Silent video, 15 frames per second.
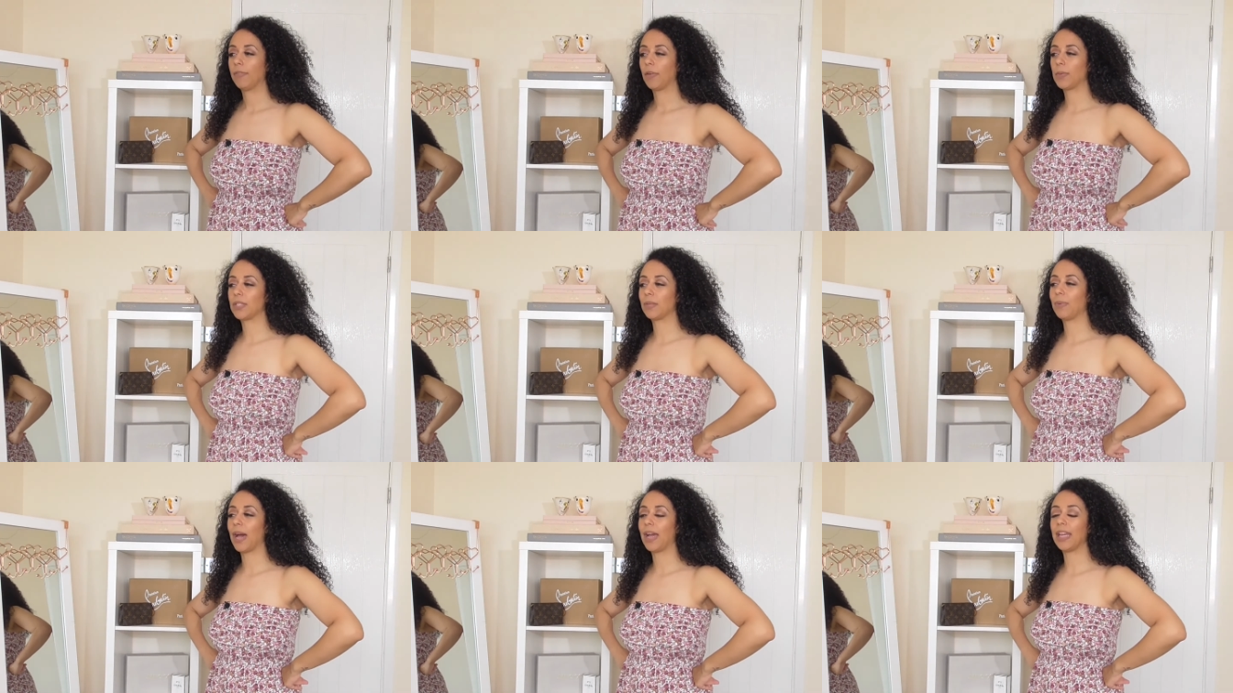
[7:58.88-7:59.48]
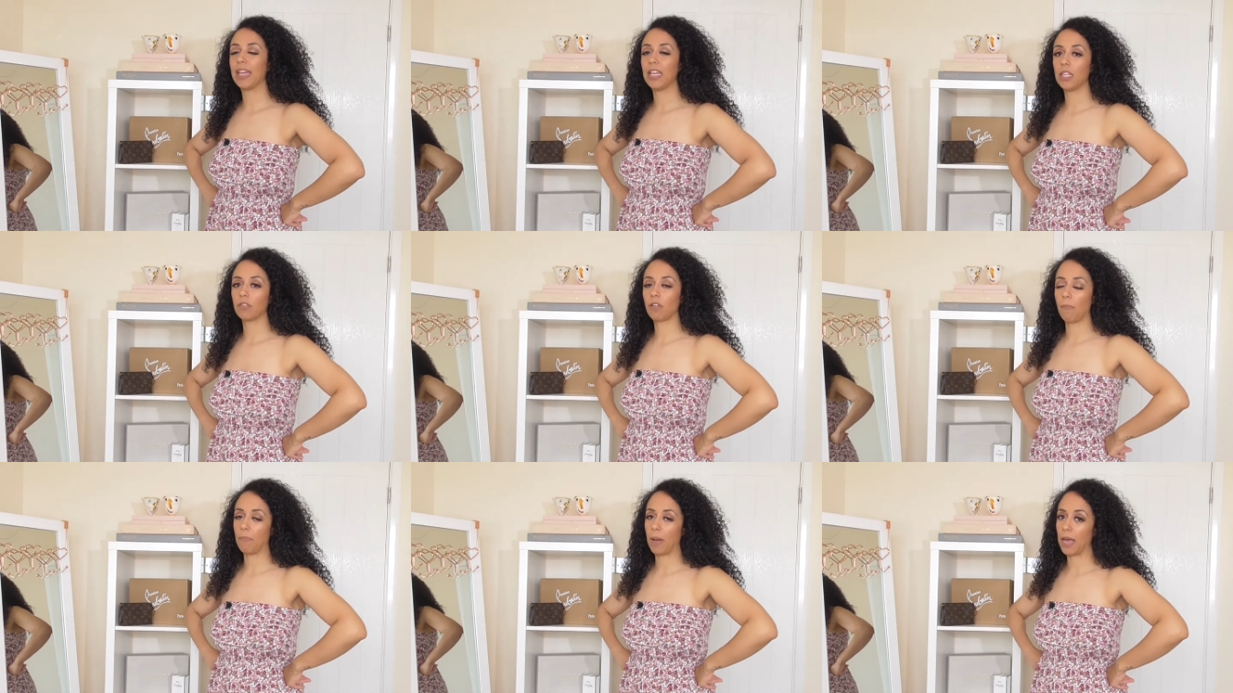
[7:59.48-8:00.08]
if I was to buy
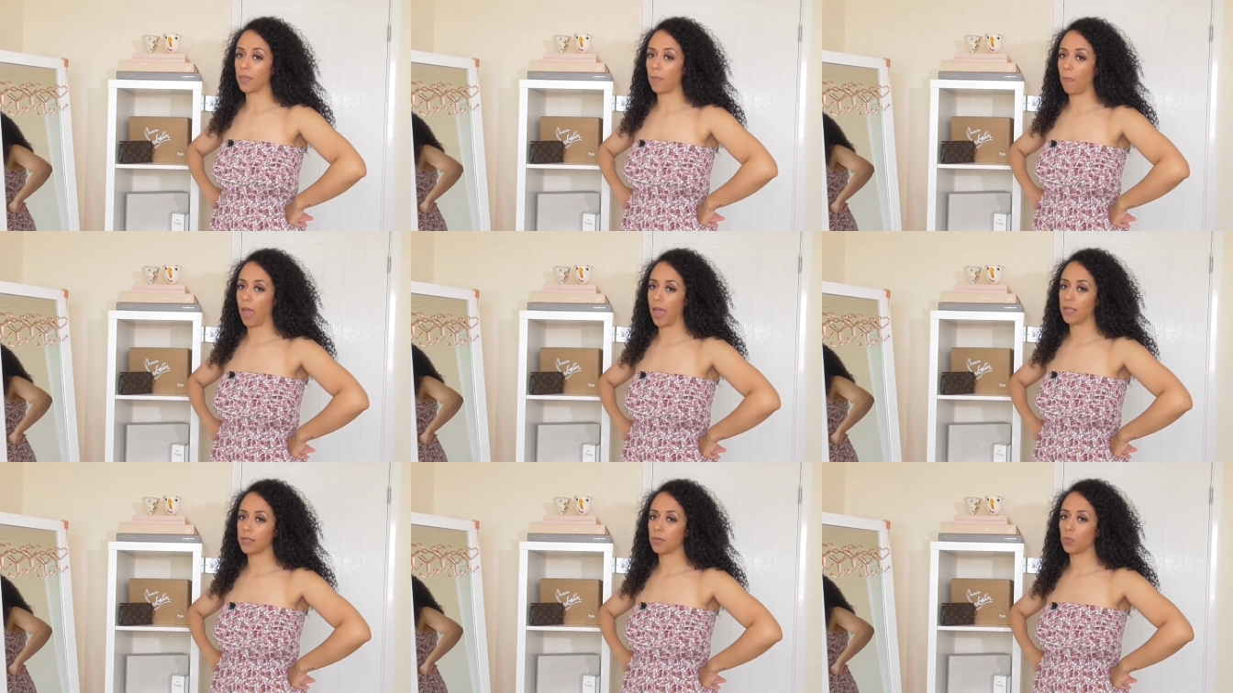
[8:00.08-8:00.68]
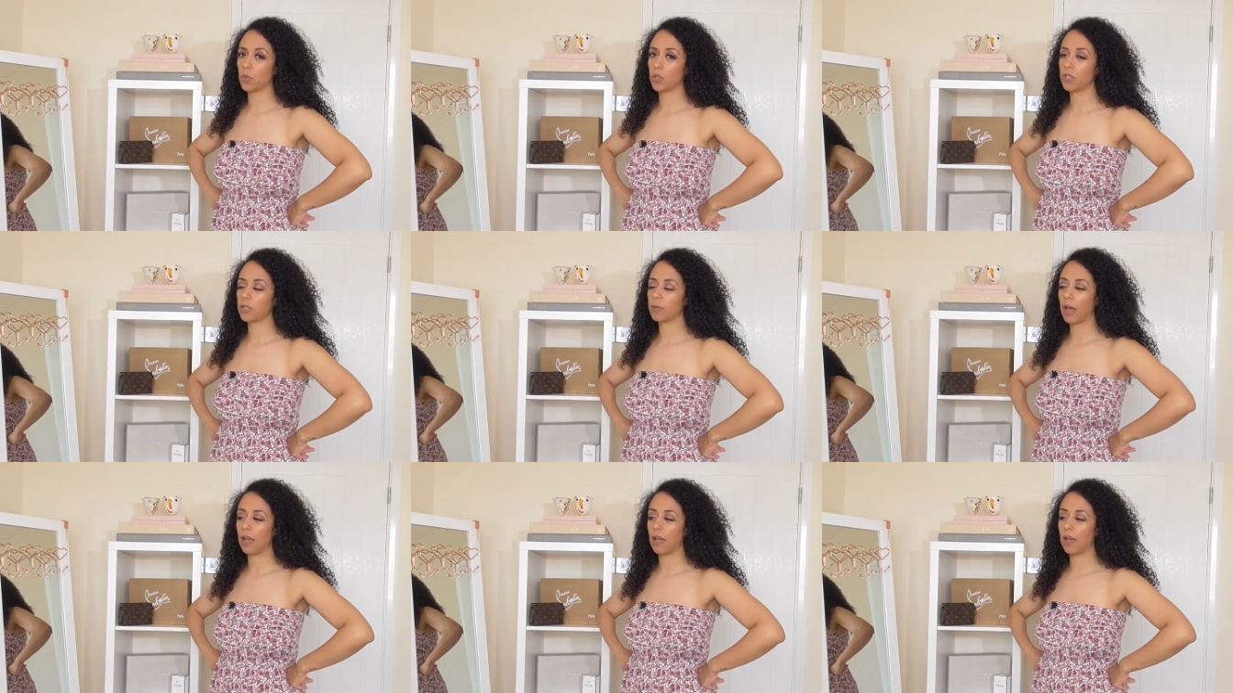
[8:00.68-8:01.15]
either, I'd buy the patent ones,